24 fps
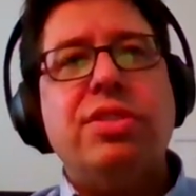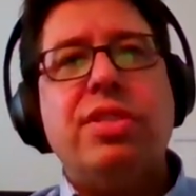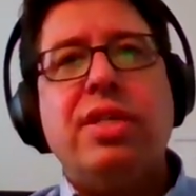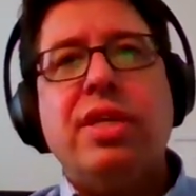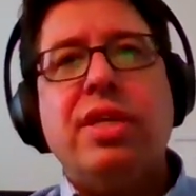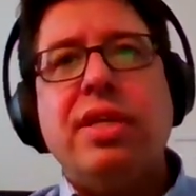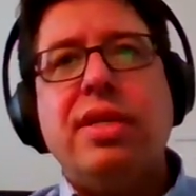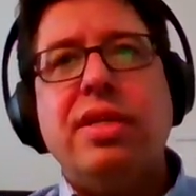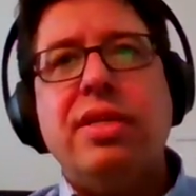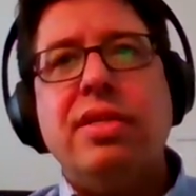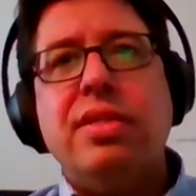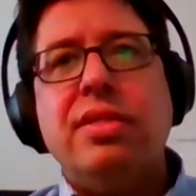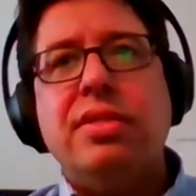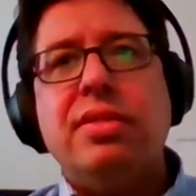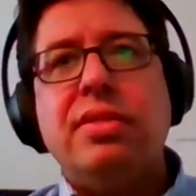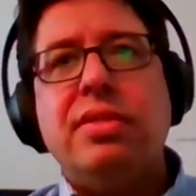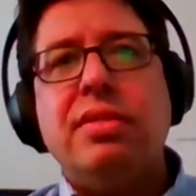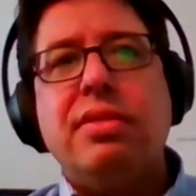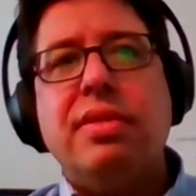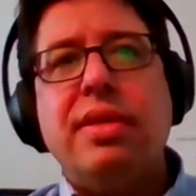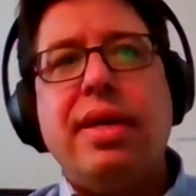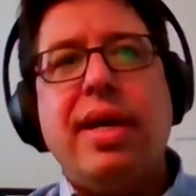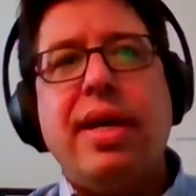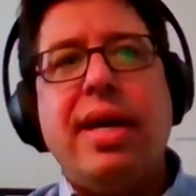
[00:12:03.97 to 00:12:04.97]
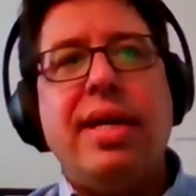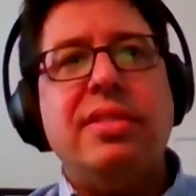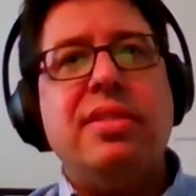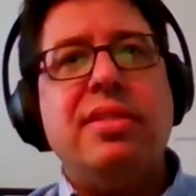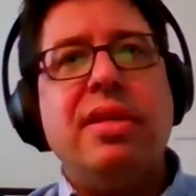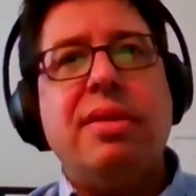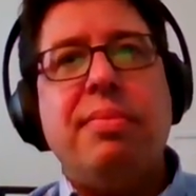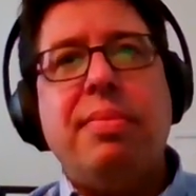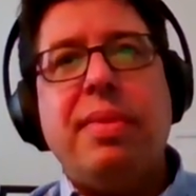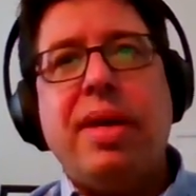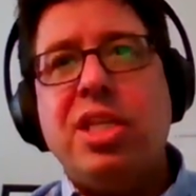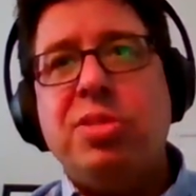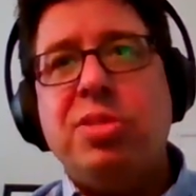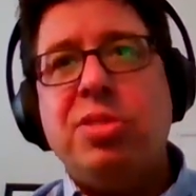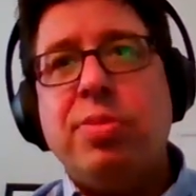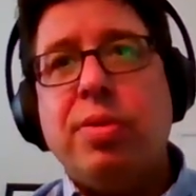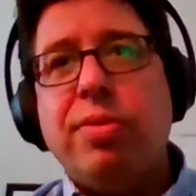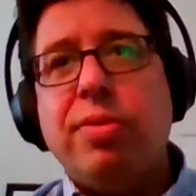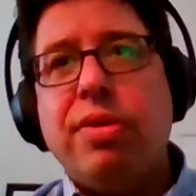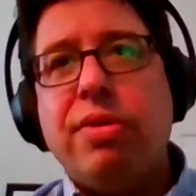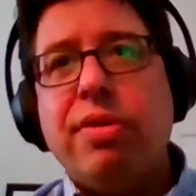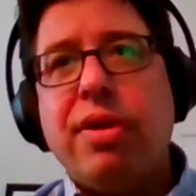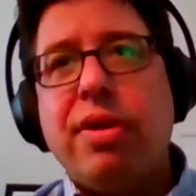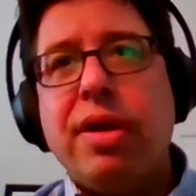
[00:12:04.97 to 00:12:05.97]
First thing is the asset
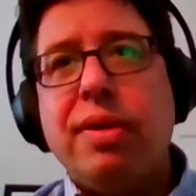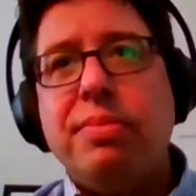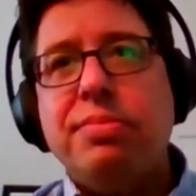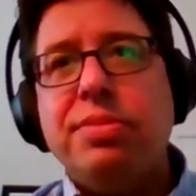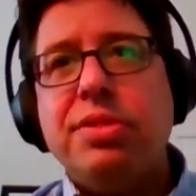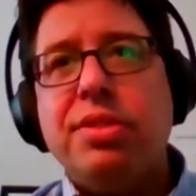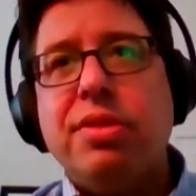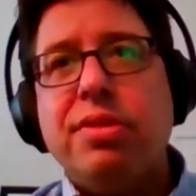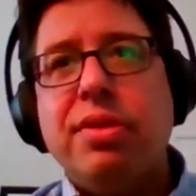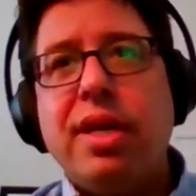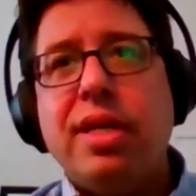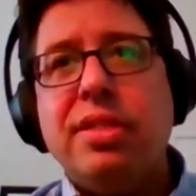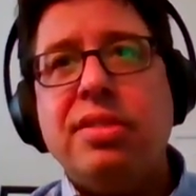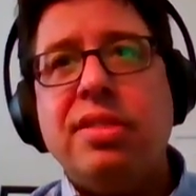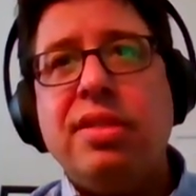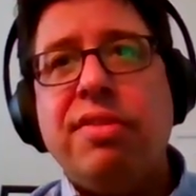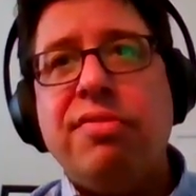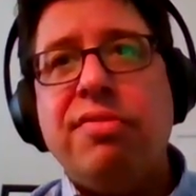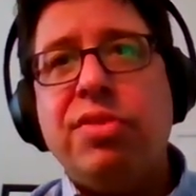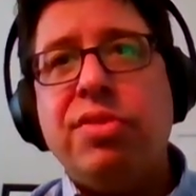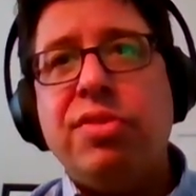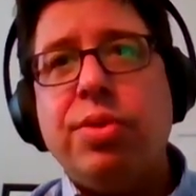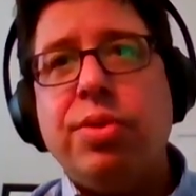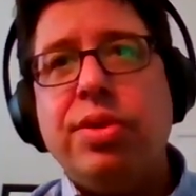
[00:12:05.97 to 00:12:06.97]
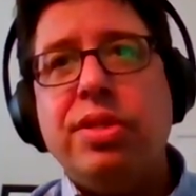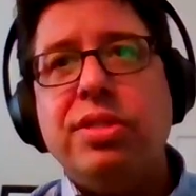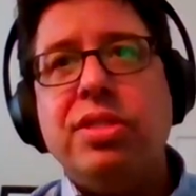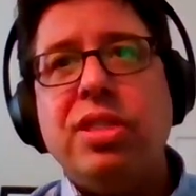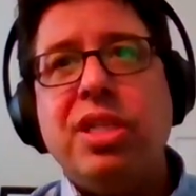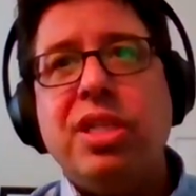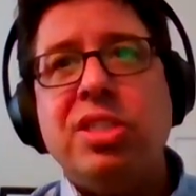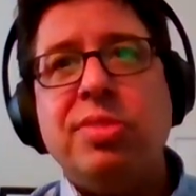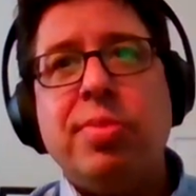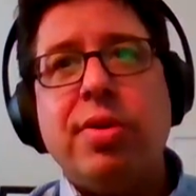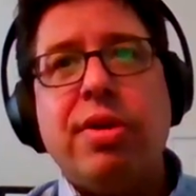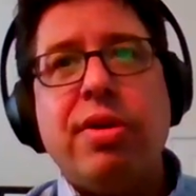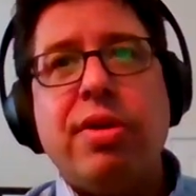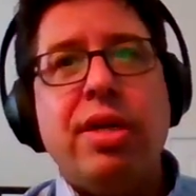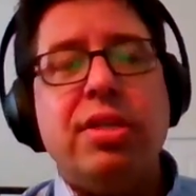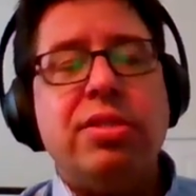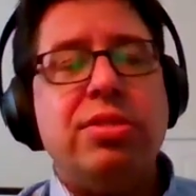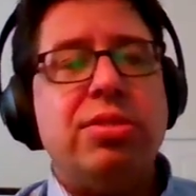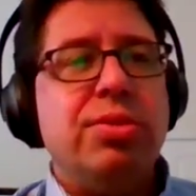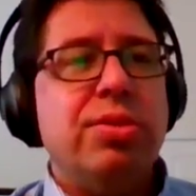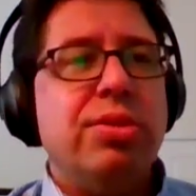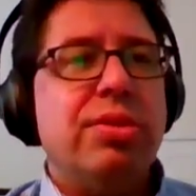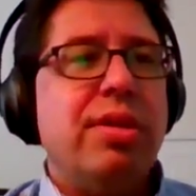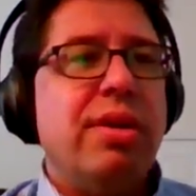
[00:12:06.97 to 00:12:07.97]
management program. So the Asset Inventory and
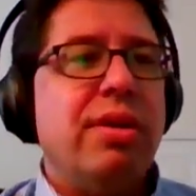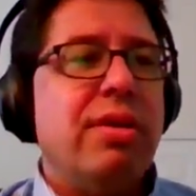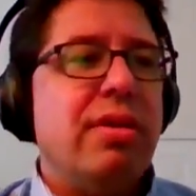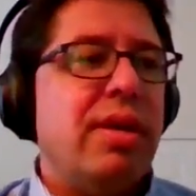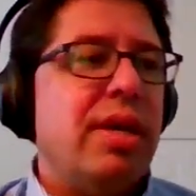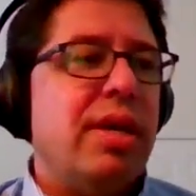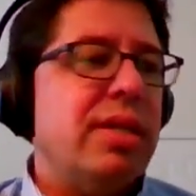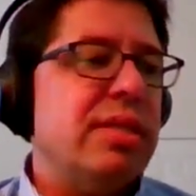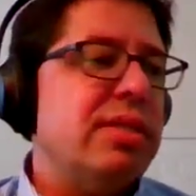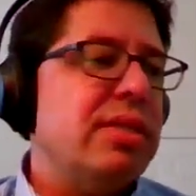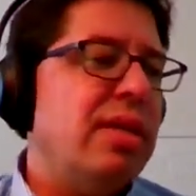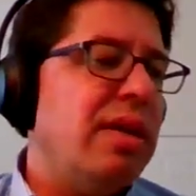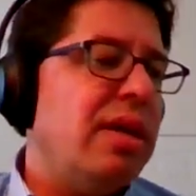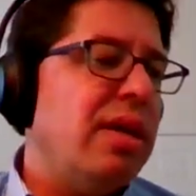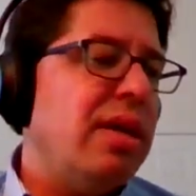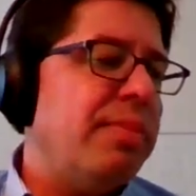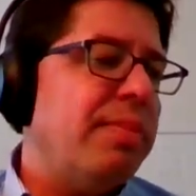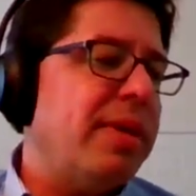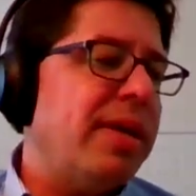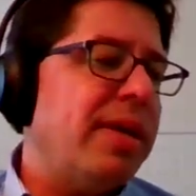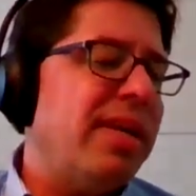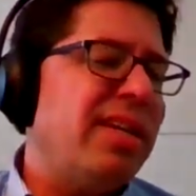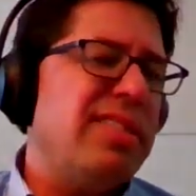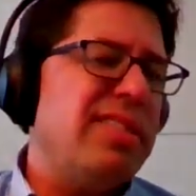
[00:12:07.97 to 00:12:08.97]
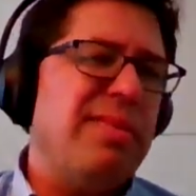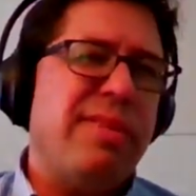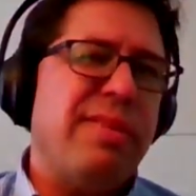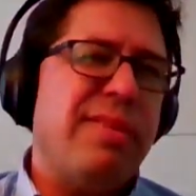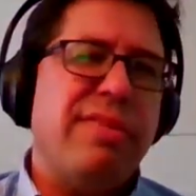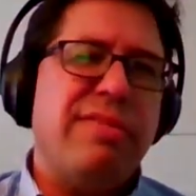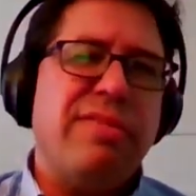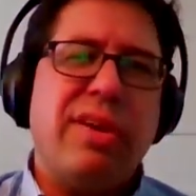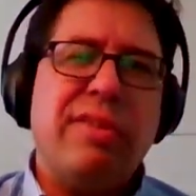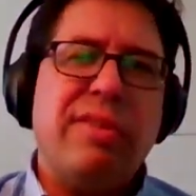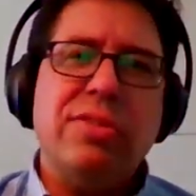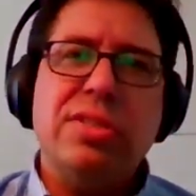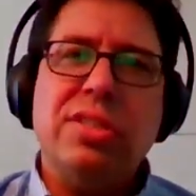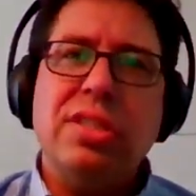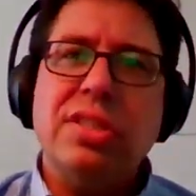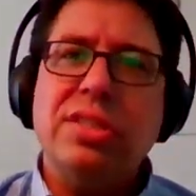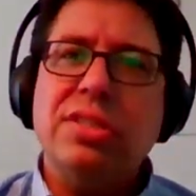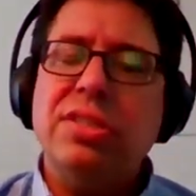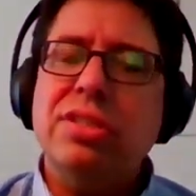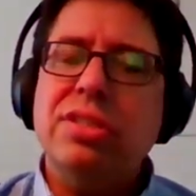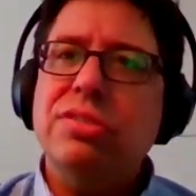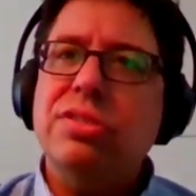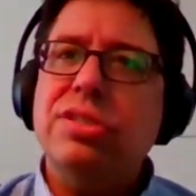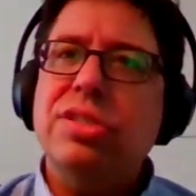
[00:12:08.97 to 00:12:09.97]
Assessment Grants North Carolina set up, I guess about
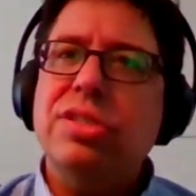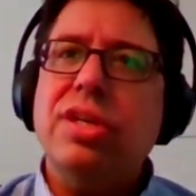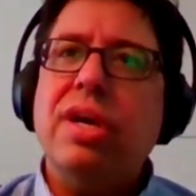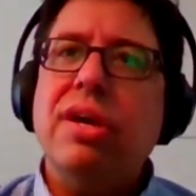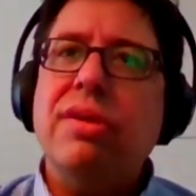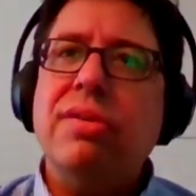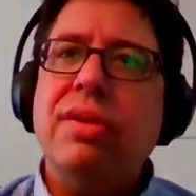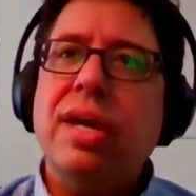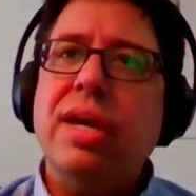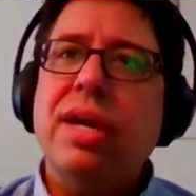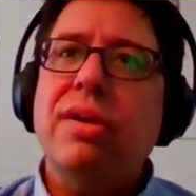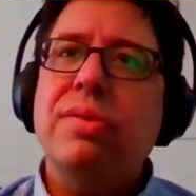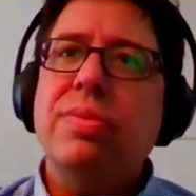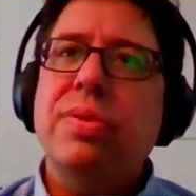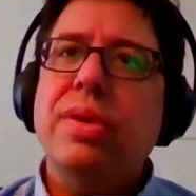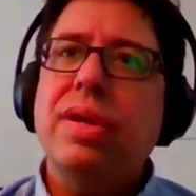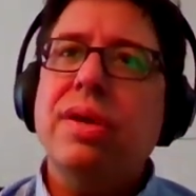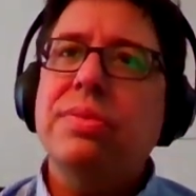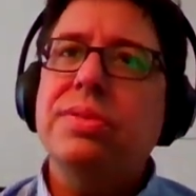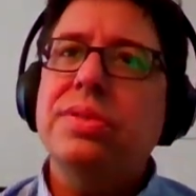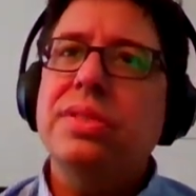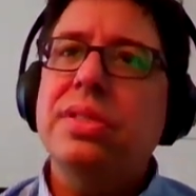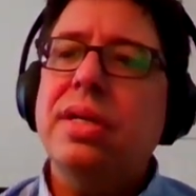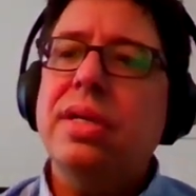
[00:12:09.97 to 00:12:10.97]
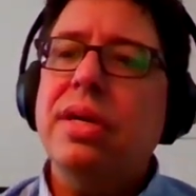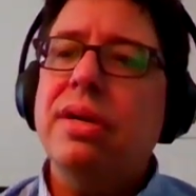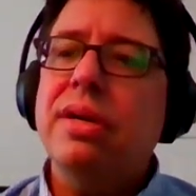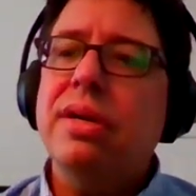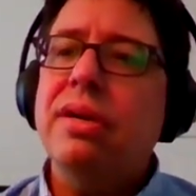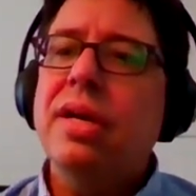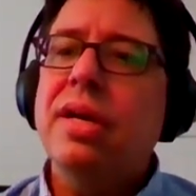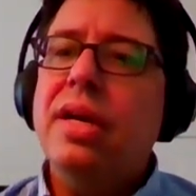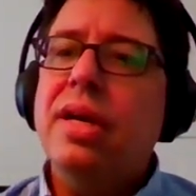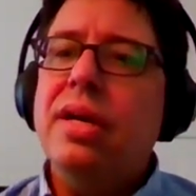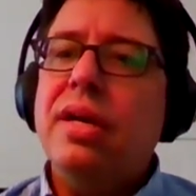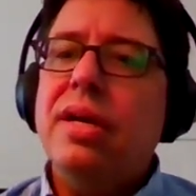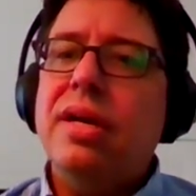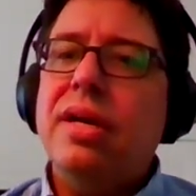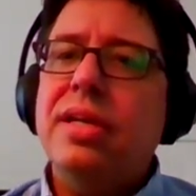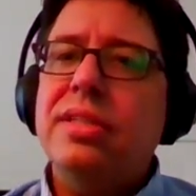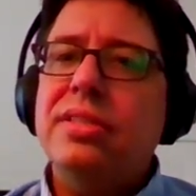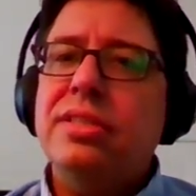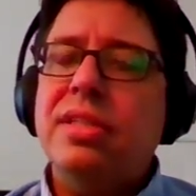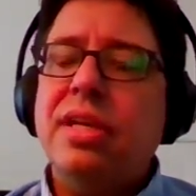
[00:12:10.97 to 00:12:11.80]
5 or 6 years ago now when I was there.